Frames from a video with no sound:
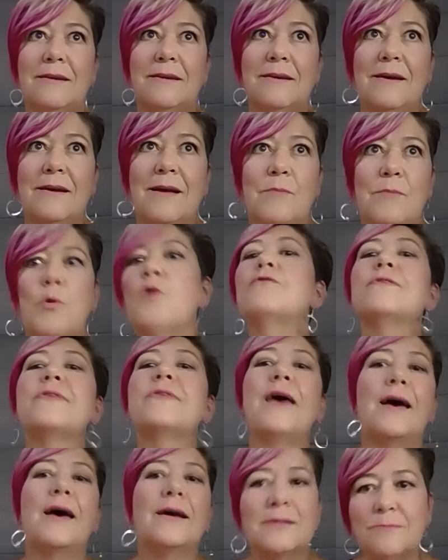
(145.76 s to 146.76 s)
I'm over
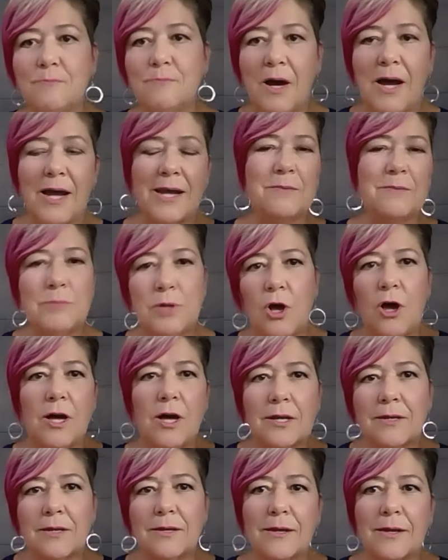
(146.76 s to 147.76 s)
that mind
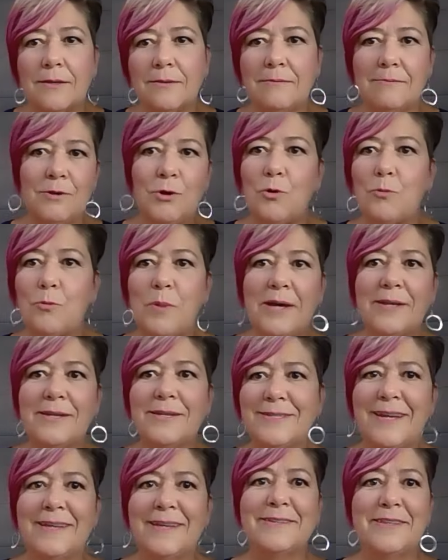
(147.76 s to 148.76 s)
block, and no pun
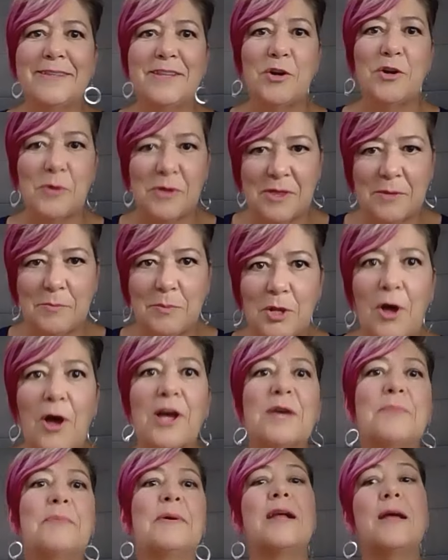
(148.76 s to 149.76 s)
intended there with the
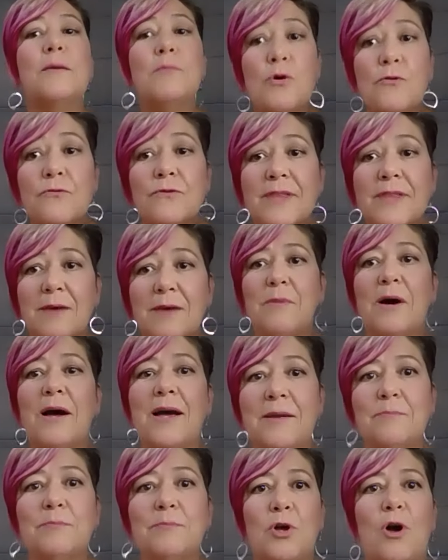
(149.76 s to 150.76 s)
block, but I'm over that
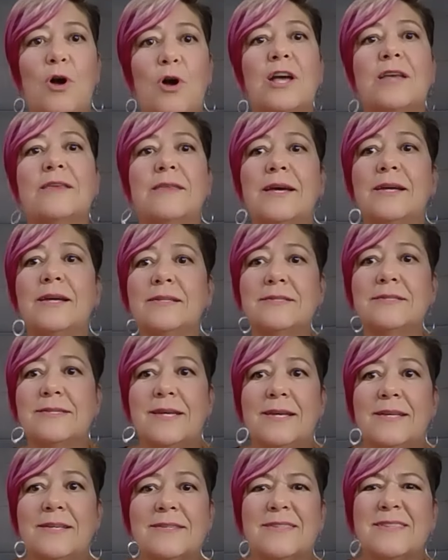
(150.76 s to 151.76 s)
mind block that
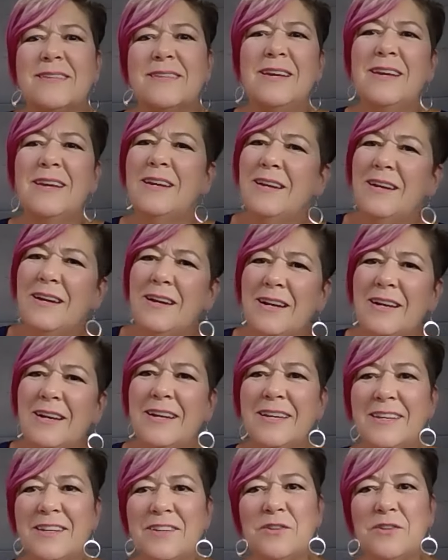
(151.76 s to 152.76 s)
says, even
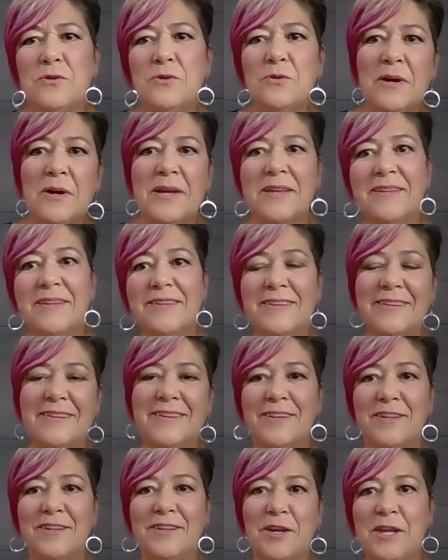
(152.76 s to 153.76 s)

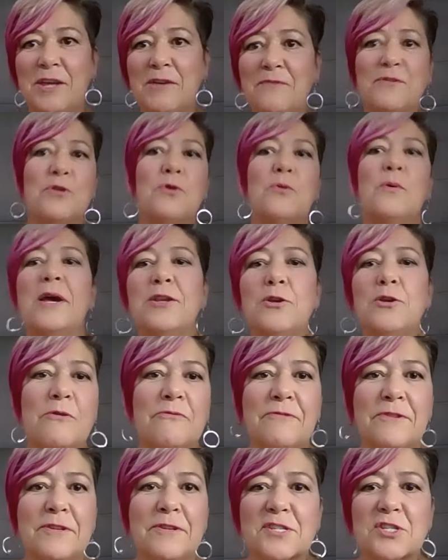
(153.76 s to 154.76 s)
though I know
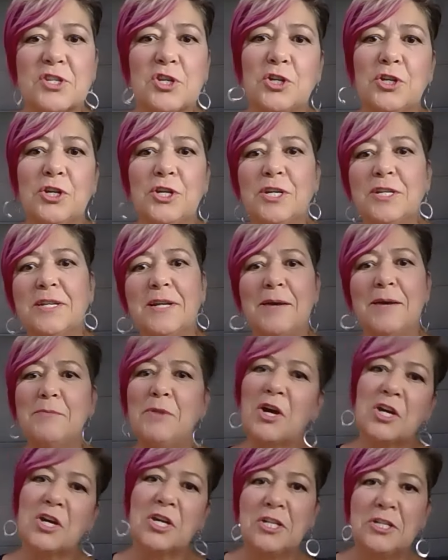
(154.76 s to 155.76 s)
it feels good, I'm
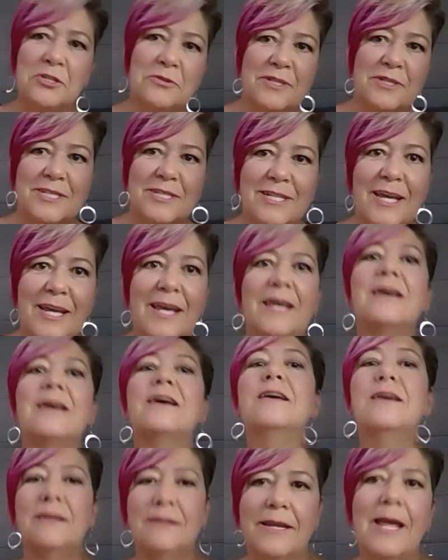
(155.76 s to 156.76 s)
not going to do it today.
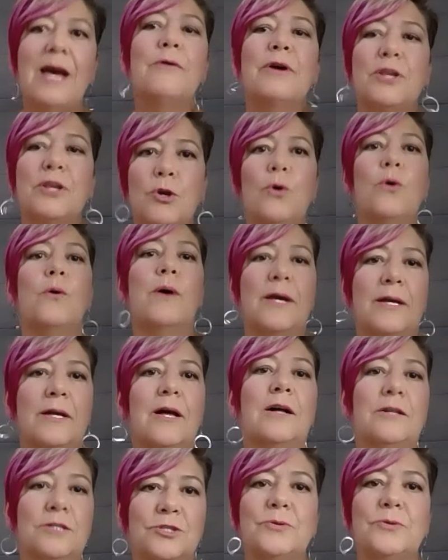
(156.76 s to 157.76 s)
Now I know
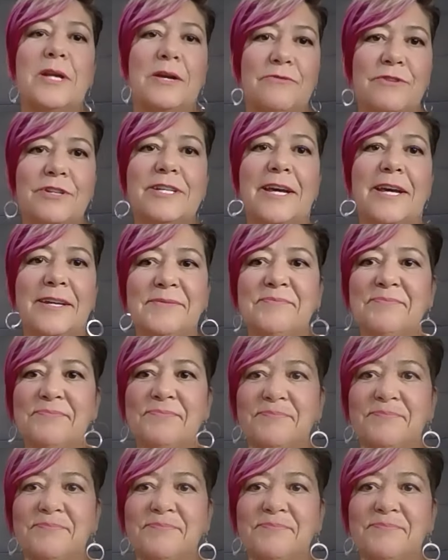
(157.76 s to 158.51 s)
I'll do it every day.